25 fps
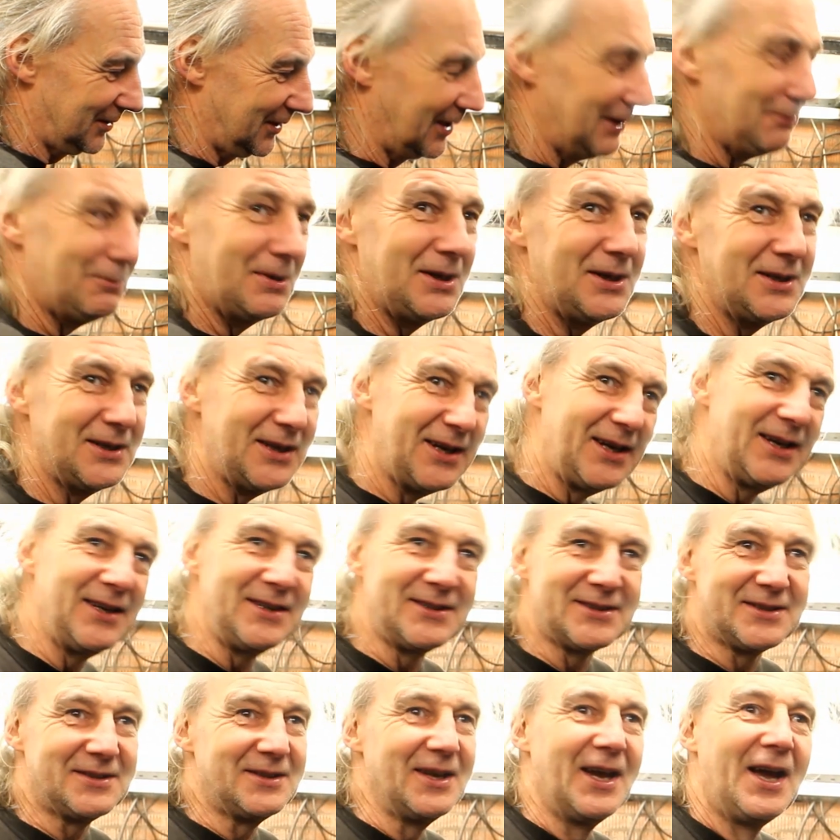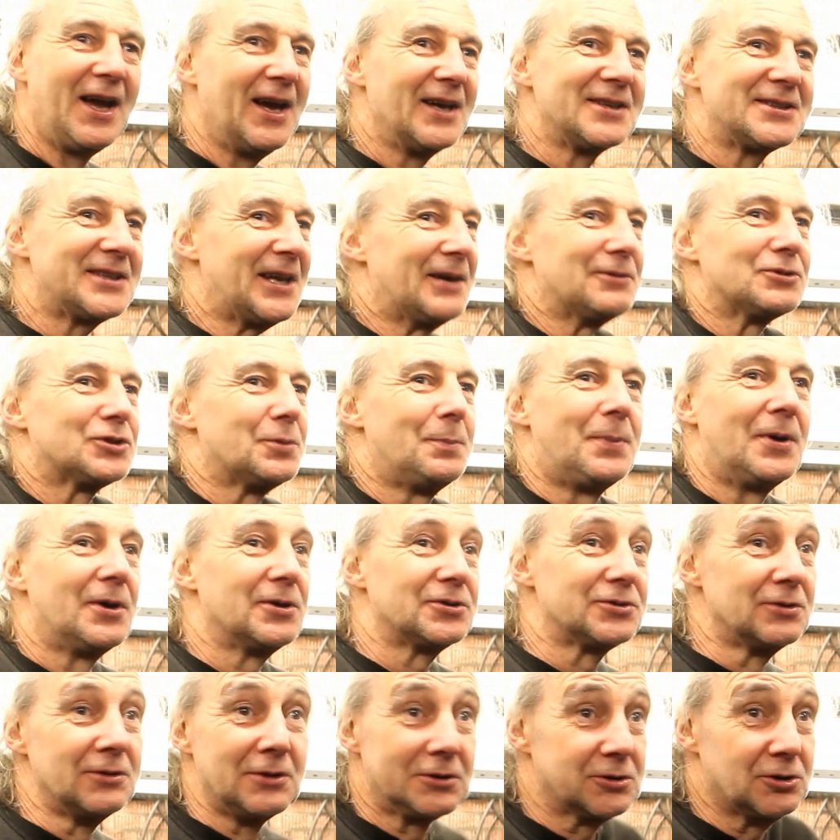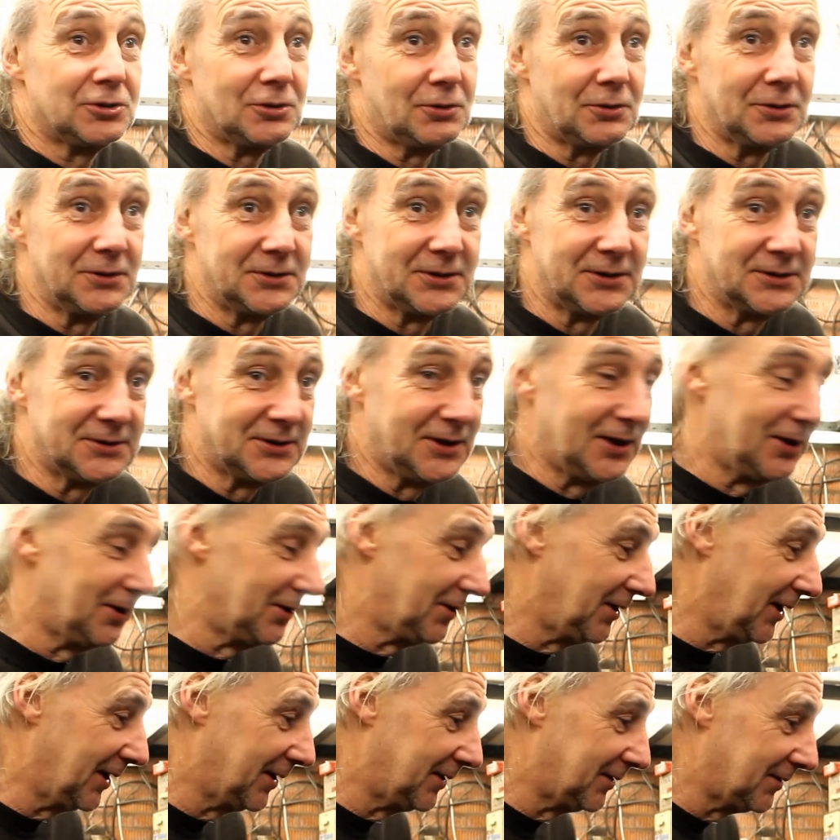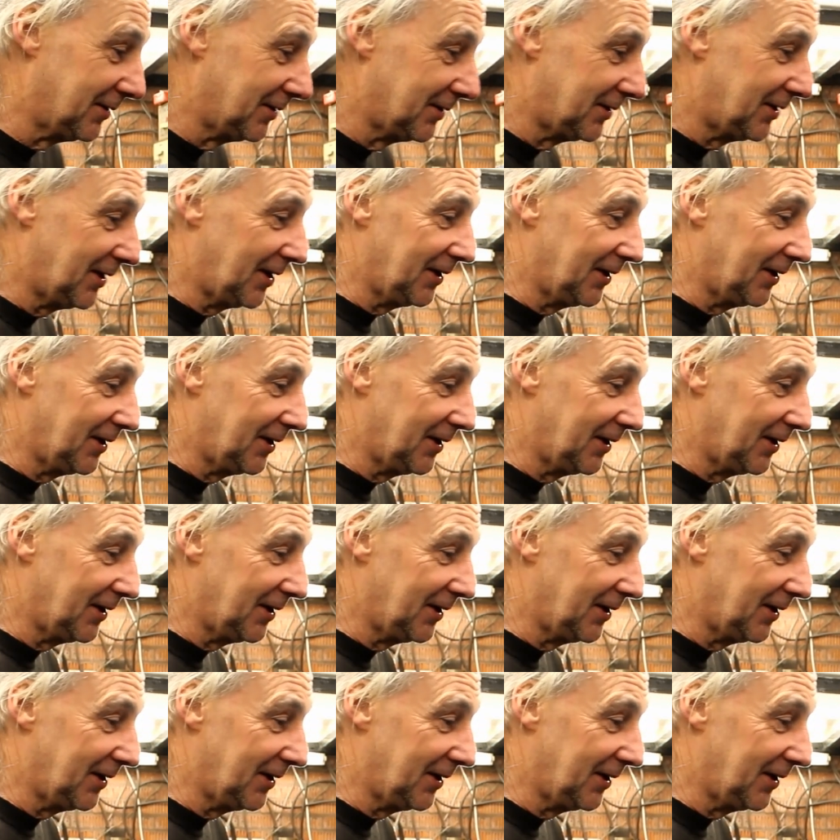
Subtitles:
It's down to personal choice, isn't it, at the end of the day?